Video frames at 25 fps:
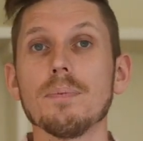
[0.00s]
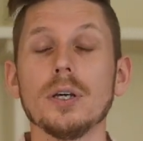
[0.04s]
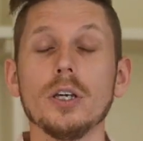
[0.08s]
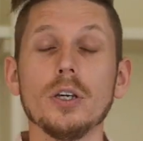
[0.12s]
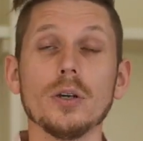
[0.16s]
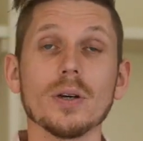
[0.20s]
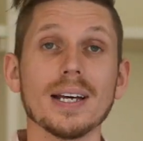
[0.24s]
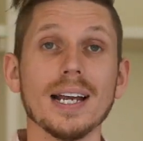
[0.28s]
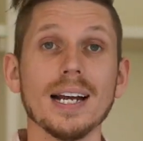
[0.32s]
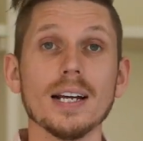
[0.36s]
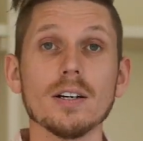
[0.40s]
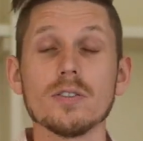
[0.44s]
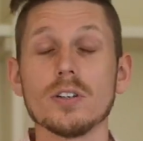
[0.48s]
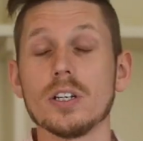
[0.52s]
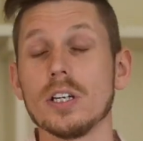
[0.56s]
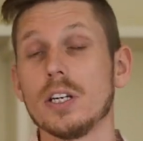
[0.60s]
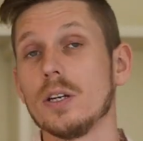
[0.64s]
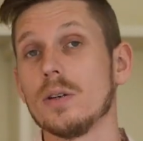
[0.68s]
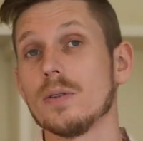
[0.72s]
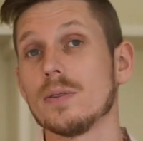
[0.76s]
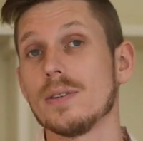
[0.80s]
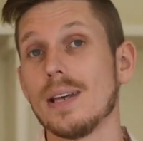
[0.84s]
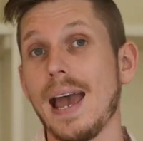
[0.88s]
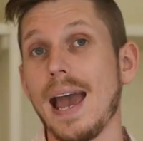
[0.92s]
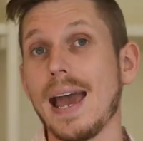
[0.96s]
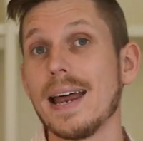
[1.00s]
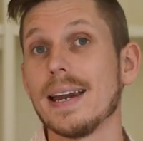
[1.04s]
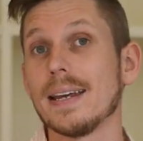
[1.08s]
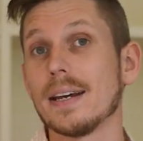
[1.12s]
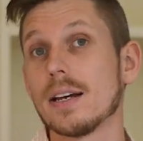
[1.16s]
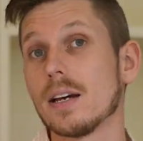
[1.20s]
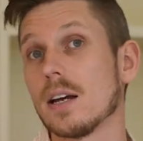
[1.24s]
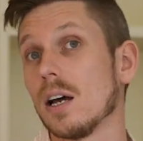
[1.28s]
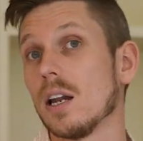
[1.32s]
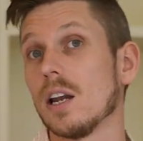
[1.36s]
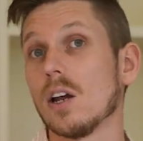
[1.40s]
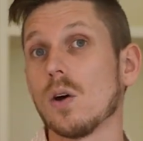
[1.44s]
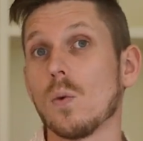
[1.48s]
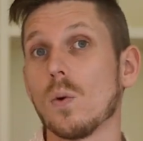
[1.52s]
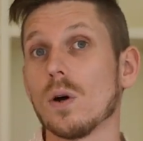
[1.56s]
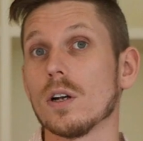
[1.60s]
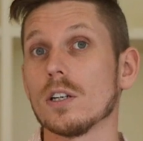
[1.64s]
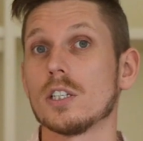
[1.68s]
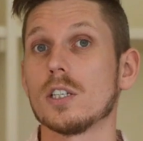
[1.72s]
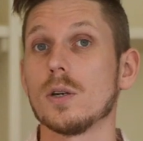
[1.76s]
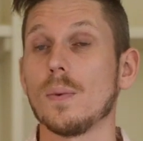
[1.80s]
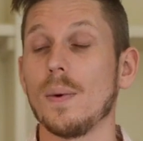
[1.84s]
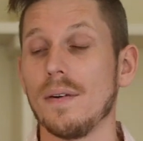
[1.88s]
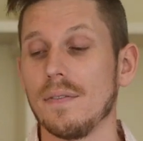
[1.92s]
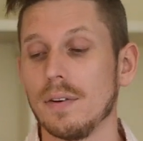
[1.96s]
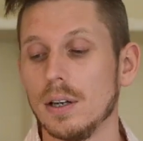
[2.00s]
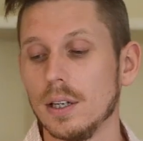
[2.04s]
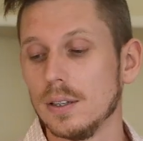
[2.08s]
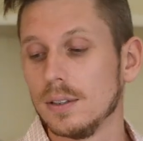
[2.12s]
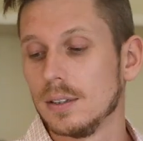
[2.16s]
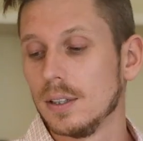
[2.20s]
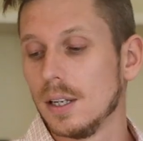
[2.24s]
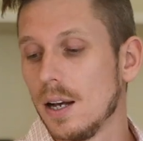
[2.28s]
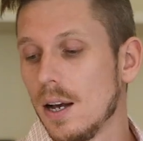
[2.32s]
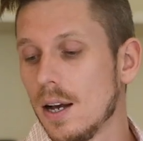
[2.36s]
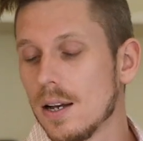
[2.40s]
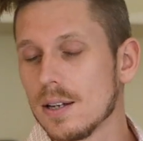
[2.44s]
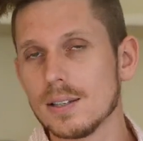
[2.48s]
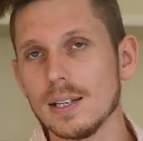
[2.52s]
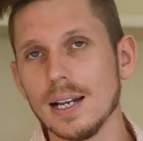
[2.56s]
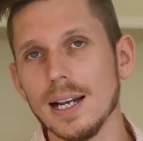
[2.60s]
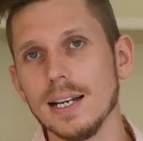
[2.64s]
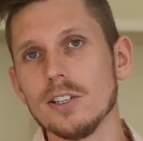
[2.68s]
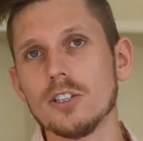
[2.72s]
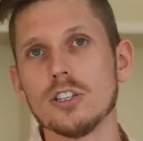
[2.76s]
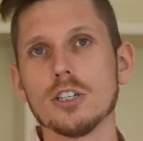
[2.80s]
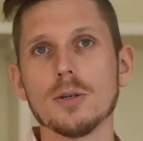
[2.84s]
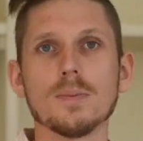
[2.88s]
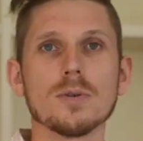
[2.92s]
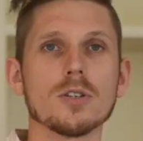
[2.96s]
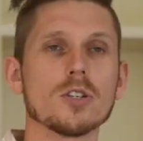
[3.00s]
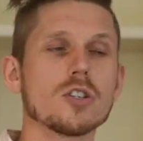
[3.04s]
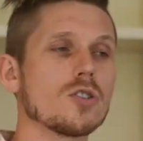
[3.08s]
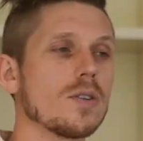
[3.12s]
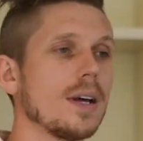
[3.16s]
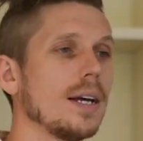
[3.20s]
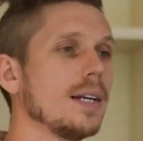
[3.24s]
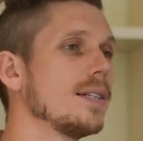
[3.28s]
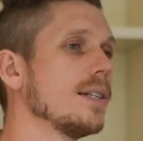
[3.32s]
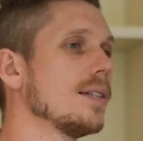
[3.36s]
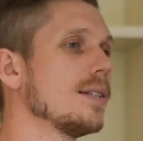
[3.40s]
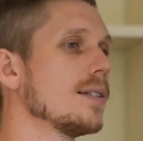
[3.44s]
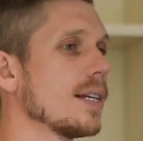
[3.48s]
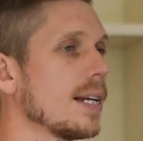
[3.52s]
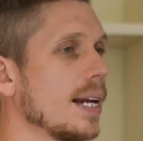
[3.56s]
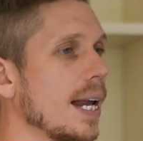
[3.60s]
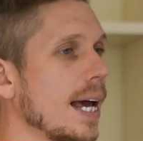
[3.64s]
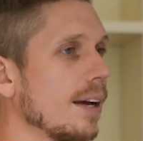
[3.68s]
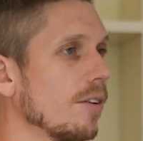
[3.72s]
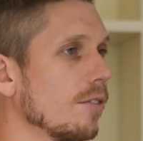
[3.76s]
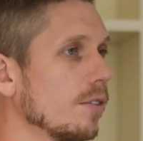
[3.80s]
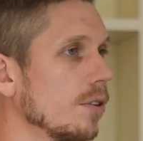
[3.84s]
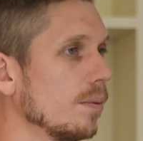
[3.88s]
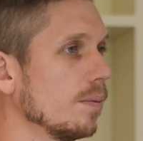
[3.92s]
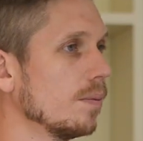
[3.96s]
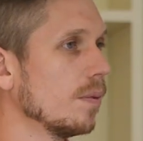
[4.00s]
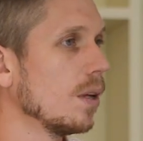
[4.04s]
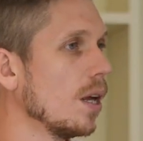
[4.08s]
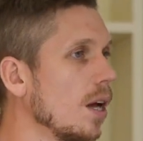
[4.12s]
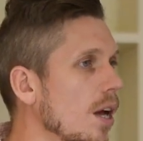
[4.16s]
but you can actually use any color whatsoever. So let's jump straight into Lightroom.